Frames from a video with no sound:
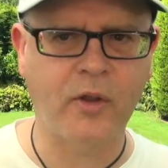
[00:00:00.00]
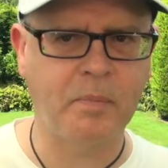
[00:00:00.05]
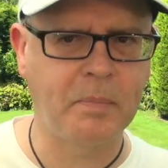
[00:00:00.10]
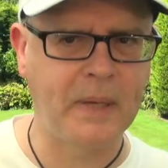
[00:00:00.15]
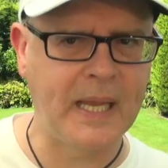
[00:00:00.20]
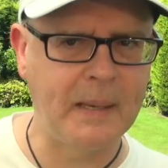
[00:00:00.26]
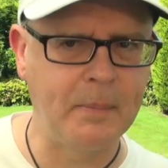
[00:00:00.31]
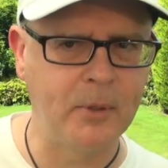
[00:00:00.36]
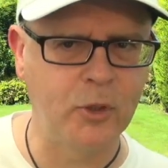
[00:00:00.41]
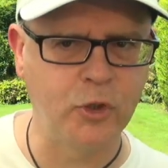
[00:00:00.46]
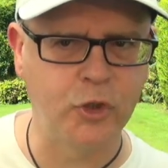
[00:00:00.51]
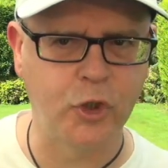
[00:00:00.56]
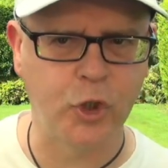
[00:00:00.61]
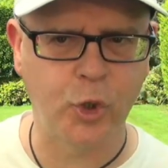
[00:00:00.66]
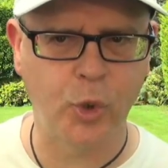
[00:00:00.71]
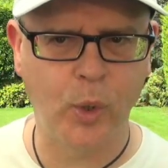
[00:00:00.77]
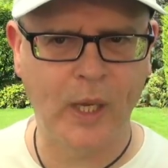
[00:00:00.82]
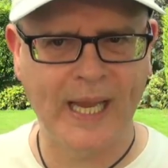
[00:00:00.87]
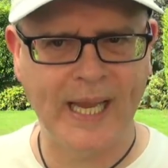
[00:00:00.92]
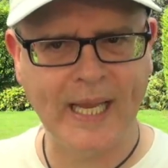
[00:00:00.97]
of people
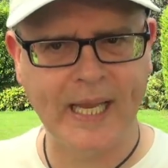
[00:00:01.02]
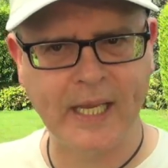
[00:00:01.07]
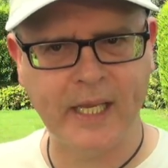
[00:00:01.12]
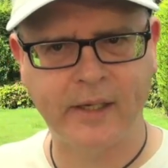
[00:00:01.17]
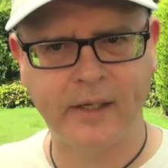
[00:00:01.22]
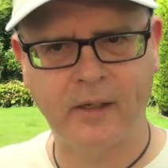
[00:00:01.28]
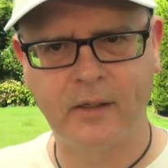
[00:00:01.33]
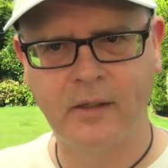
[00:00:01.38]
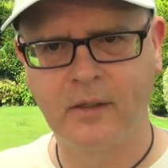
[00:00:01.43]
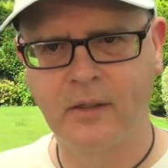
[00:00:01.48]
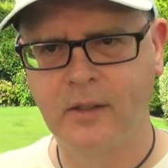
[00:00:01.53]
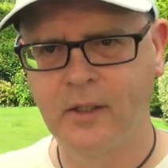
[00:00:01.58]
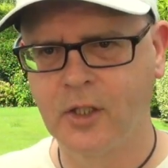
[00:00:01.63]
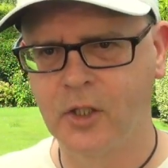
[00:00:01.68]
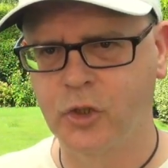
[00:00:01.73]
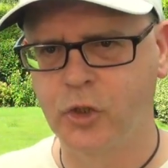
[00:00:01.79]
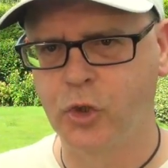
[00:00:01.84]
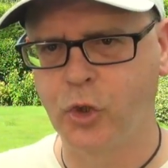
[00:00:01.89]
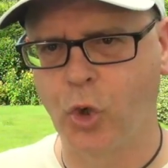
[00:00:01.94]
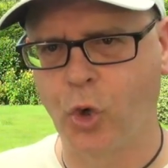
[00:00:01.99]
do here
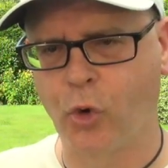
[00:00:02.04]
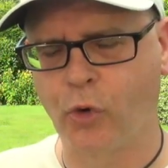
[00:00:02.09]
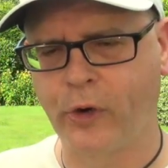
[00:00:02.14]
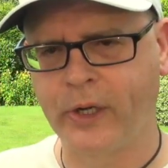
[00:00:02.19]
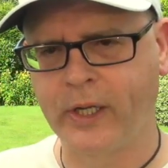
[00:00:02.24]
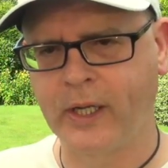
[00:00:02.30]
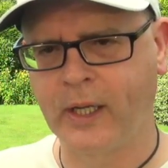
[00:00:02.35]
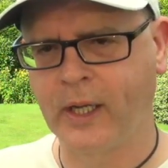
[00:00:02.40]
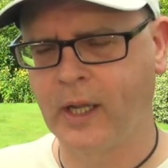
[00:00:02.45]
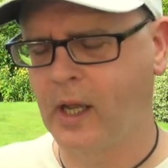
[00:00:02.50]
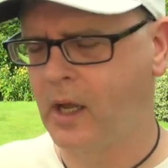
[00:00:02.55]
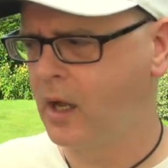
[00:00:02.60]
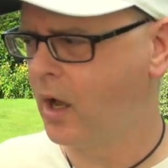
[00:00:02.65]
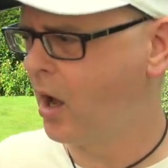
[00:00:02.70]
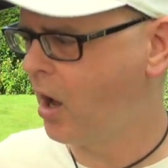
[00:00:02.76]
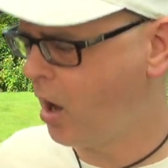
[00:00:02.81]
during a